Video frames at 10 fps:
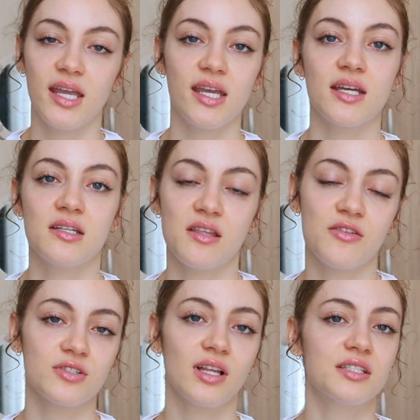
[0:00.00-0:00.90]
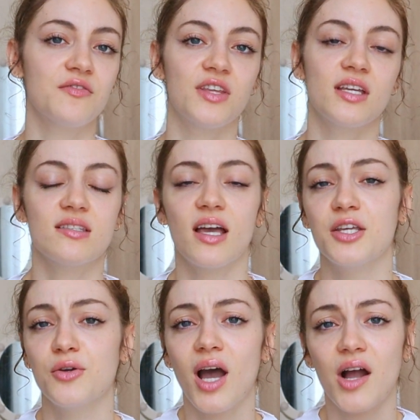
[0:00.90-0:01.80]
and there's lots of things that
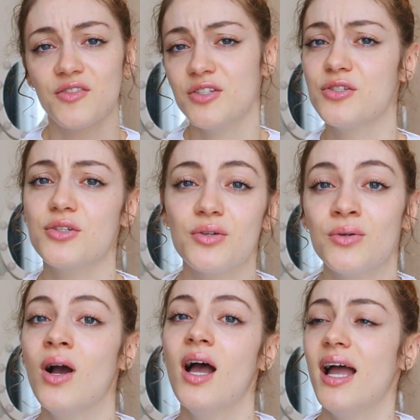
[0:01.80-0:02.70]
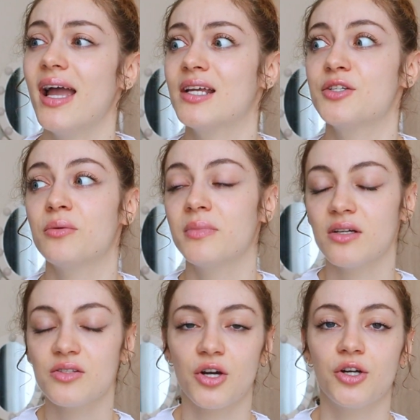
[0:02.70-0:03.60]
you have to do and your
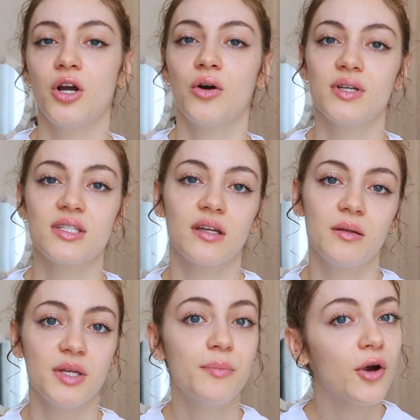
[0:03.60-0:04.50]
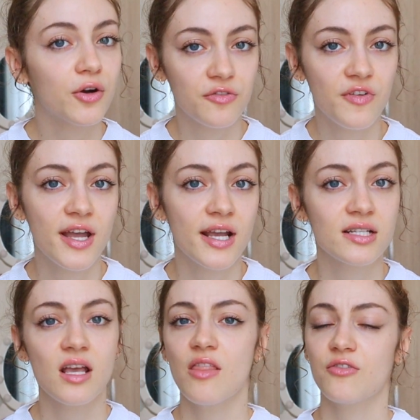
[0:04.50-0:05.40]
meals aren't always going to be
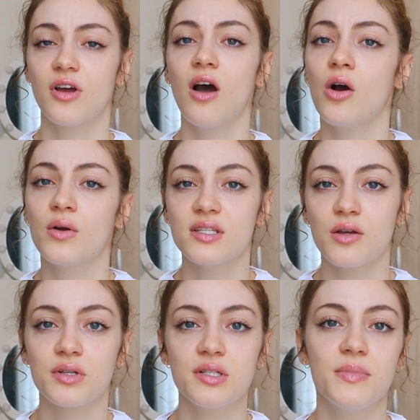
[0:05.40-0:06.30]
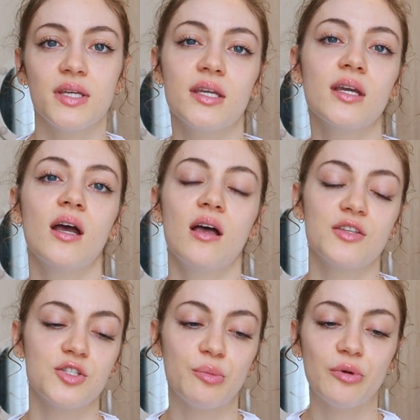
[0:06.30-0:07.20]
perfect. They're not always going to be
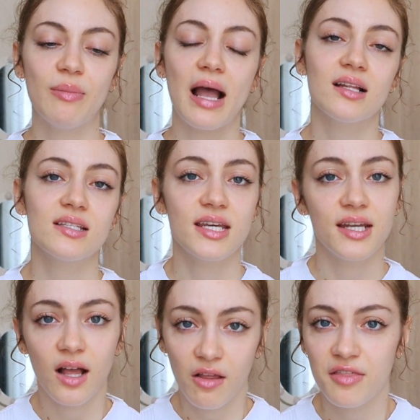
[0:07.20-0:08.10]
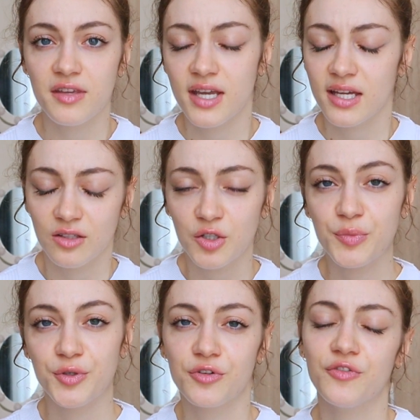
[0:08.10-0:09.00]
super balanced and healthy and look
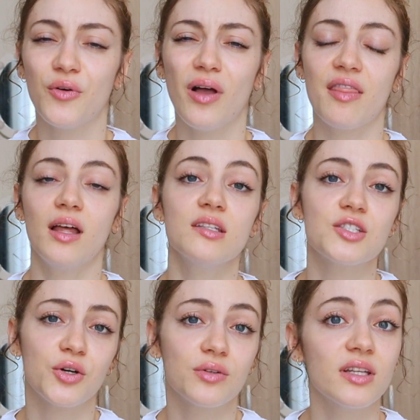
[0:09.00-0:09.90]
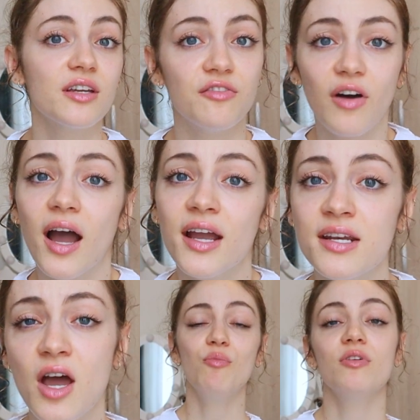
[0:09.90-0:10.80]
beautiful and that's totally
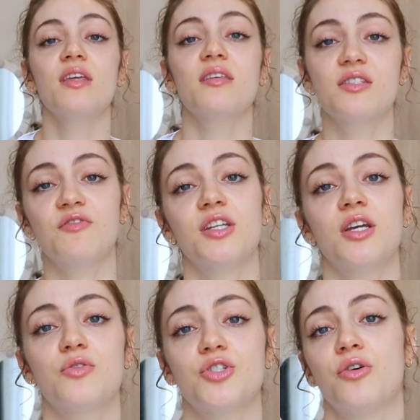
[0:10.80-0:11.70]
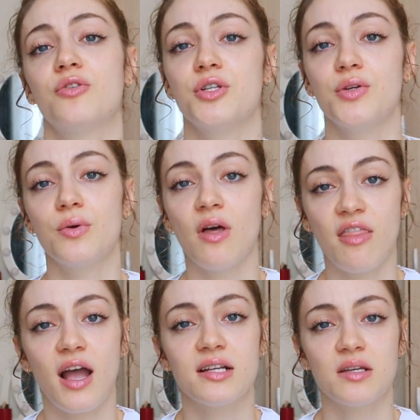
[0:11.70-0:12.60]
fine. Hopefully this video showed you
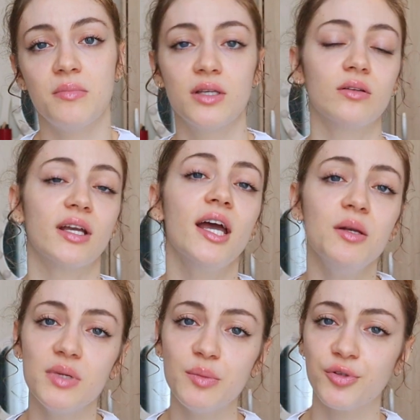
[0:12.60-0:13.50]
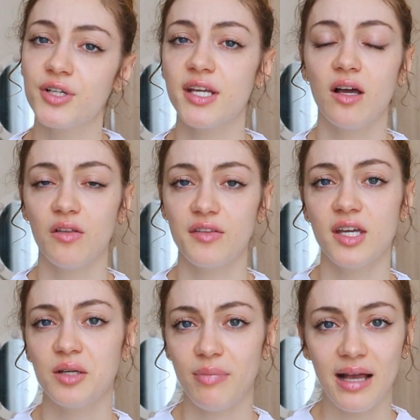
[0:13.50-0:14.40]
that a meal can be pretty healthy
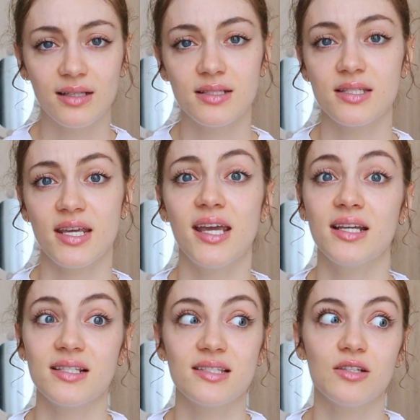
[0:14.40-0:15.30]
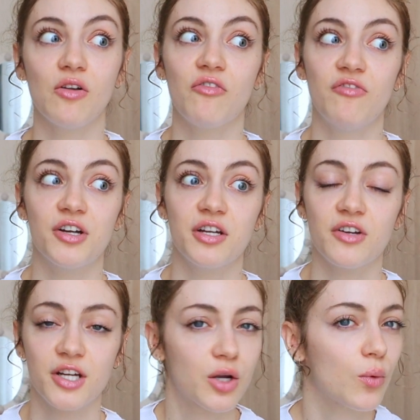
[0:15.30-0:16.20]
and balanced and still very
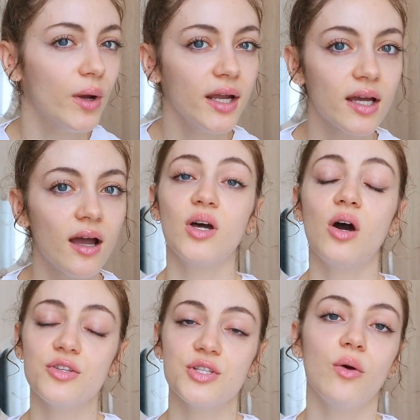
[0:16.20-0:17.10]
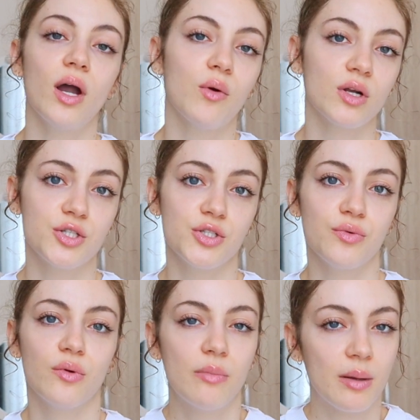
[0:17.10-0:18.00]
very quick. But also I want you to
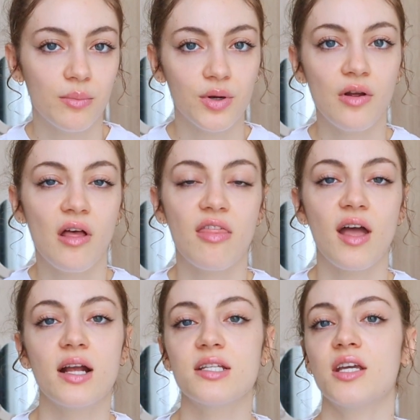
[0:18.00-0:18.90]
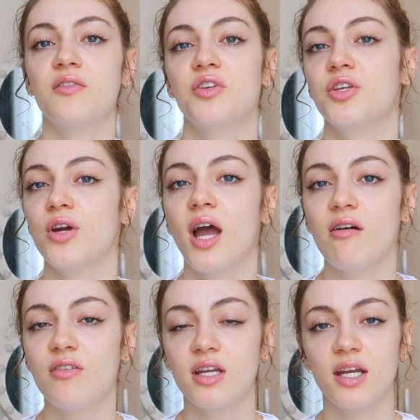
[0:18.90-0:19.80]
remember that if you're
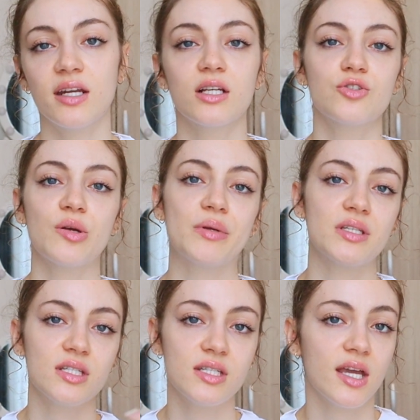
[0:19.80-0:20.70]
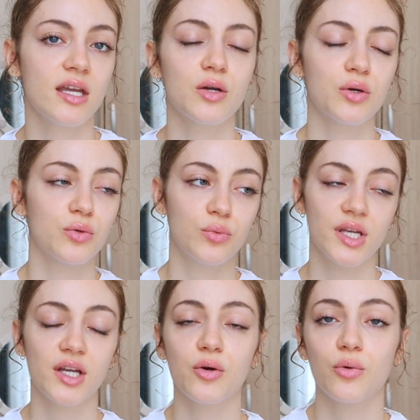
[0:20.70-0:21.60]
having an extra busy day or
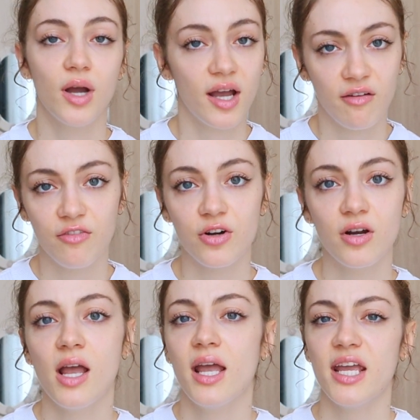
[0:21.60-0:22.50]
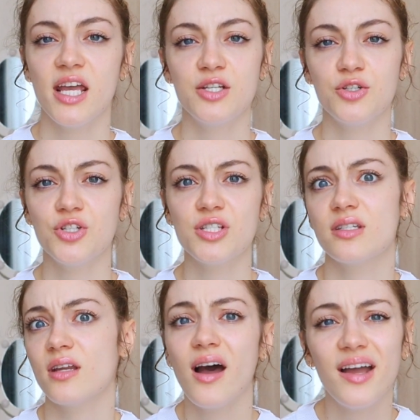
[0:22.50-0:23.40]
week or whatever and you're just
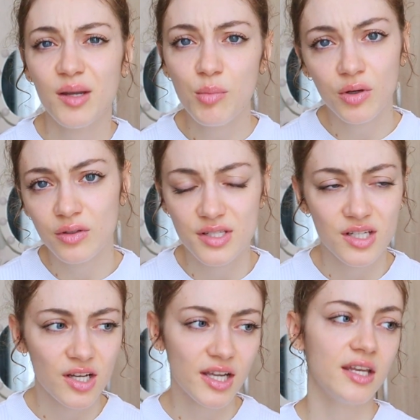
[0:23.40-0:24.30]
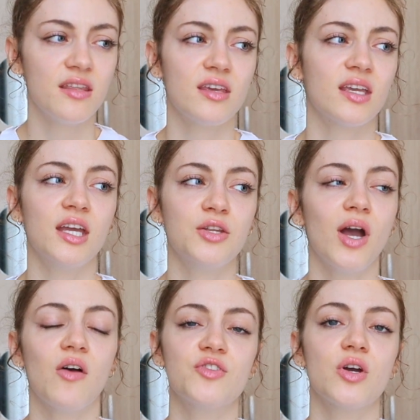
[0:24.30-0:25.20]
not able to cook anything and you
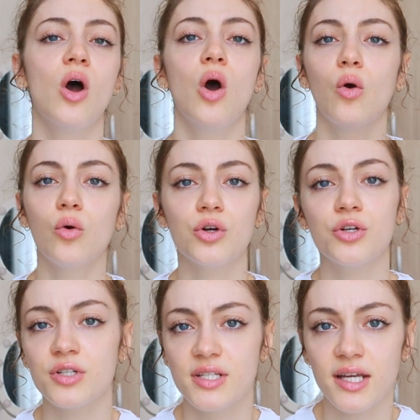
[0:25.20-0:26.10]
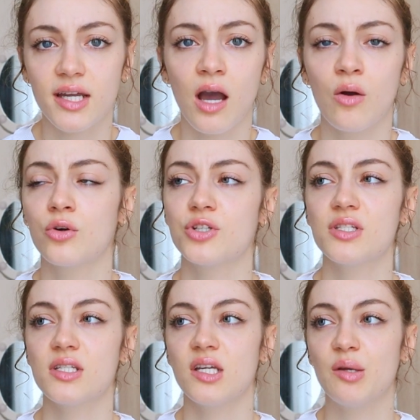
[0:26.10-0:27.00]
have to order takeout or
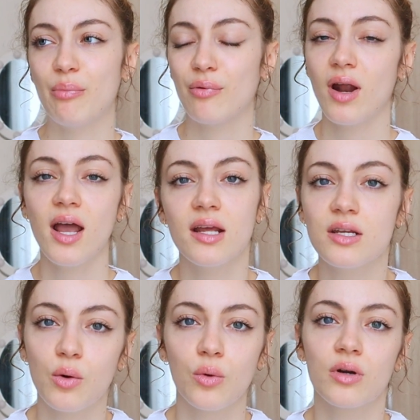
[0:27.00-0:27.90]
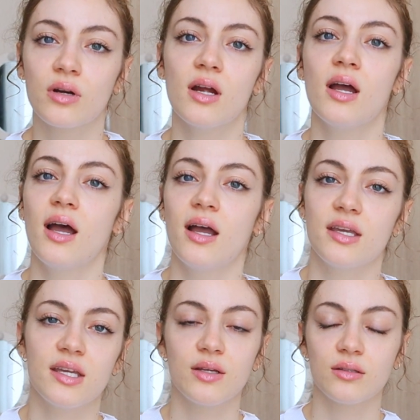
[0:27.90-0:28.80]
just eat bread or
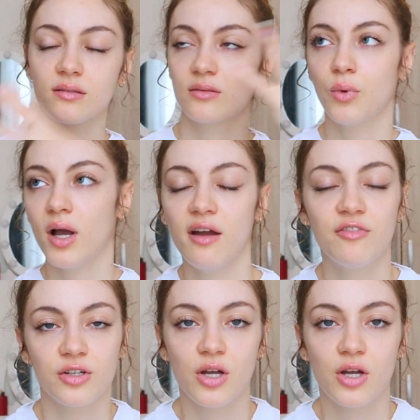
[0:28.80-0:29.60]
eat whatever,